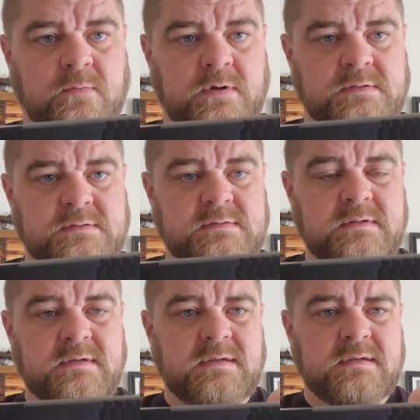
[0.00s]
was
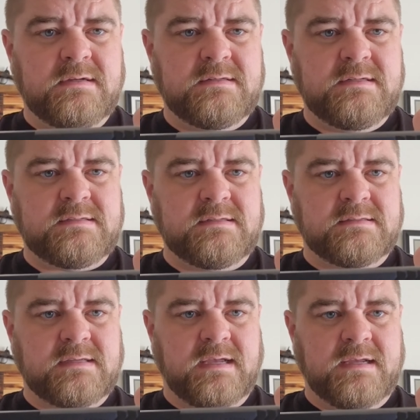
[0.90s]
a decent
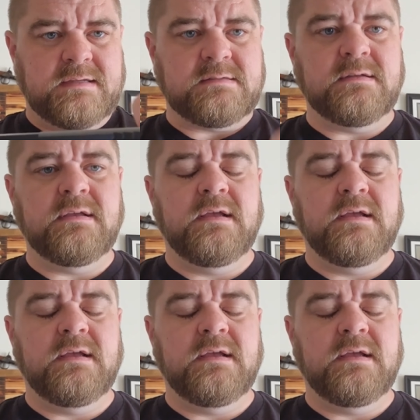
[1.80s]
size